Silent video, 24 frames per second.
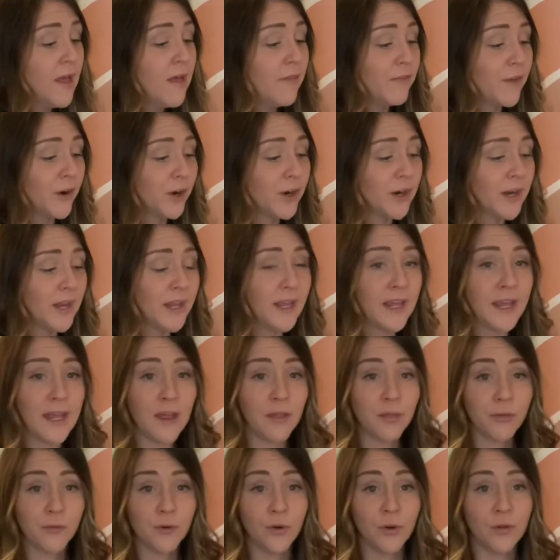they're going to
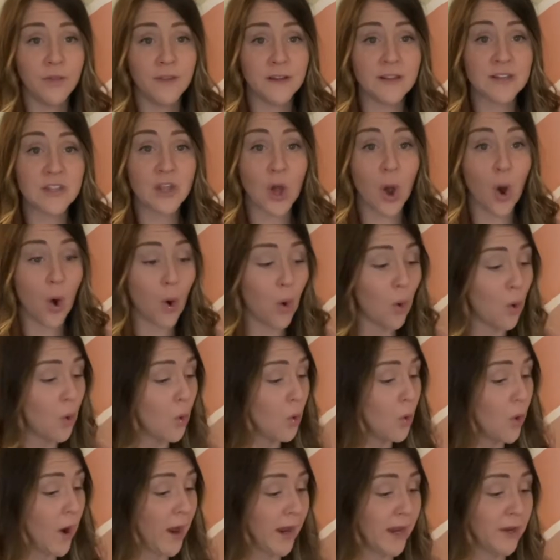get through this
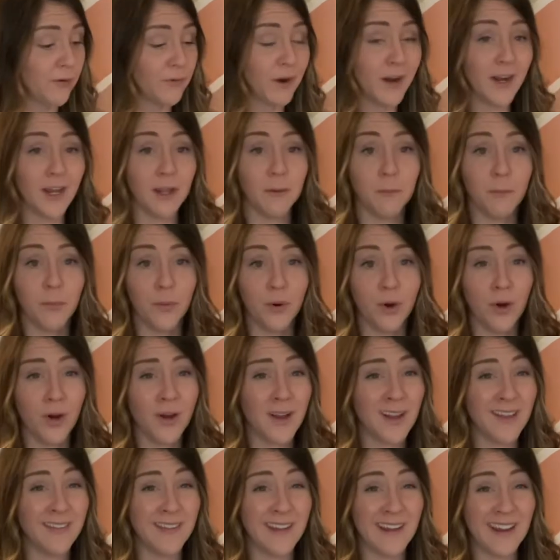whole handwriting
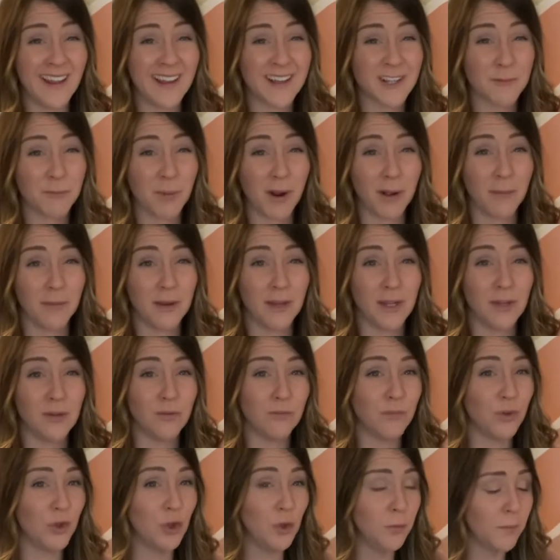book in the next probably
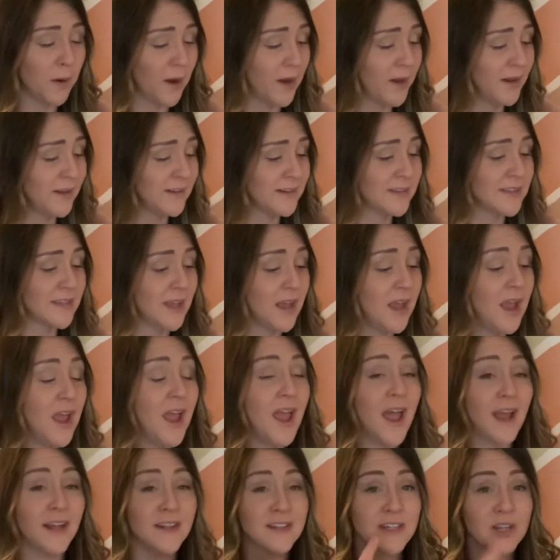two months.
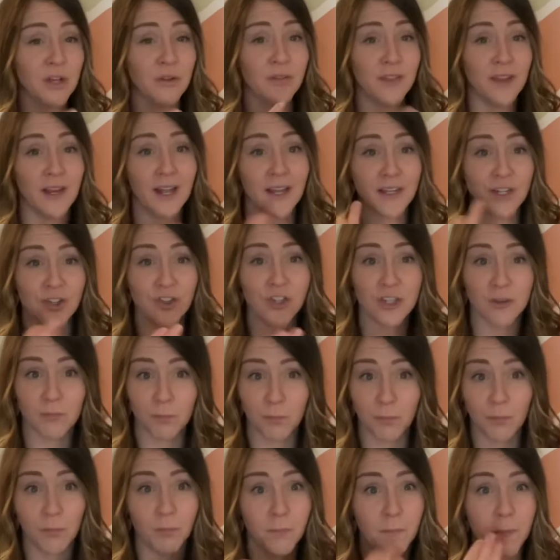And so then I can just
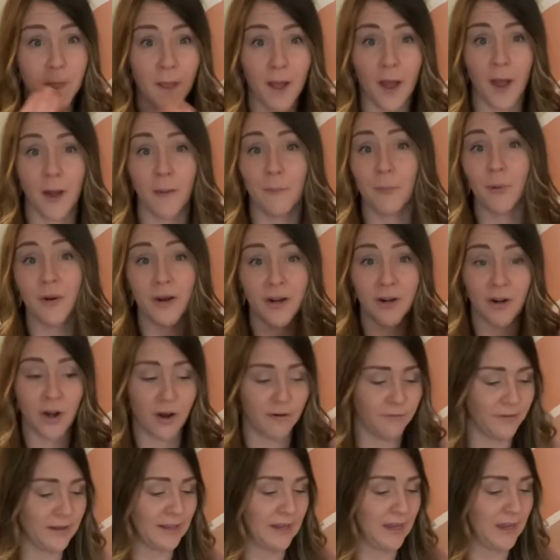um, print it
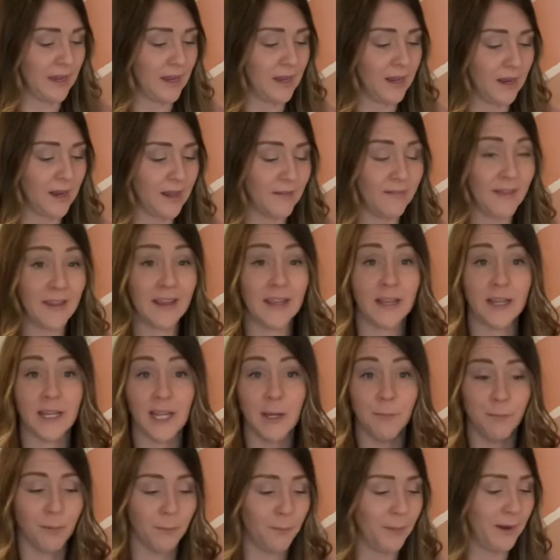off again and they can
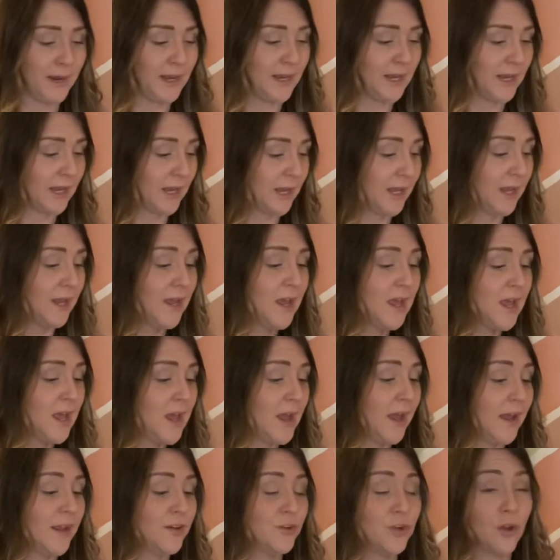keep repeating it
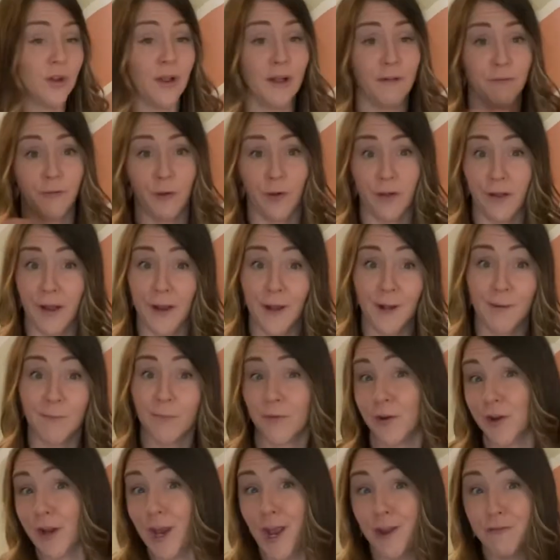until I feel like
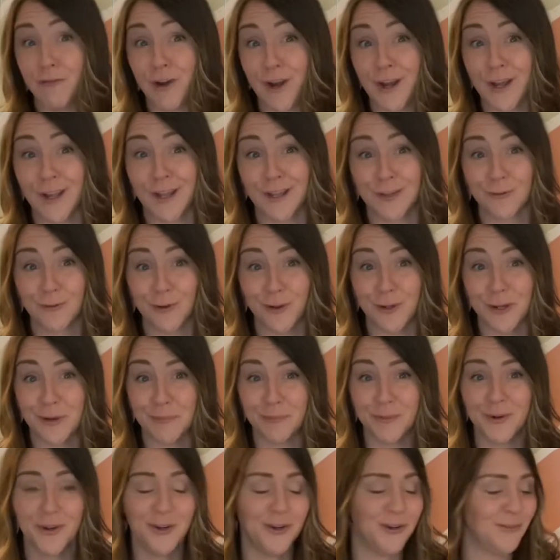their handwriting has really
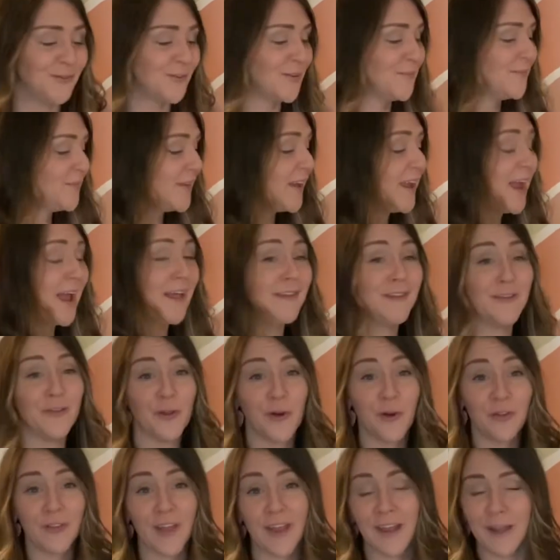improved. And
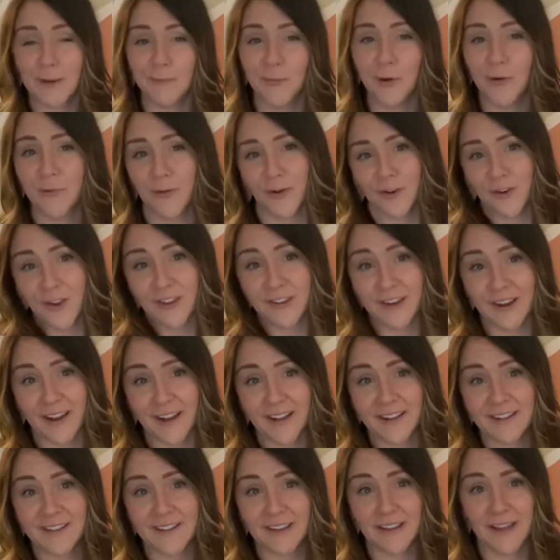then they can move on to the
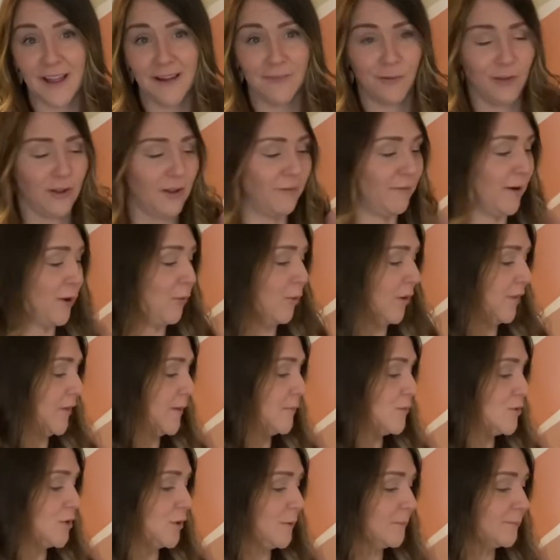next level if I want
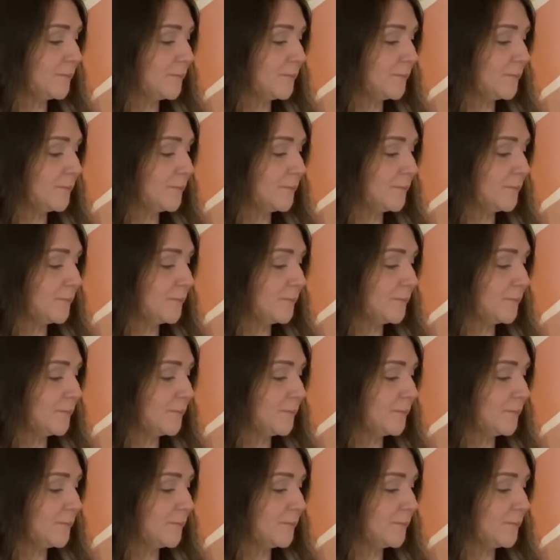them to.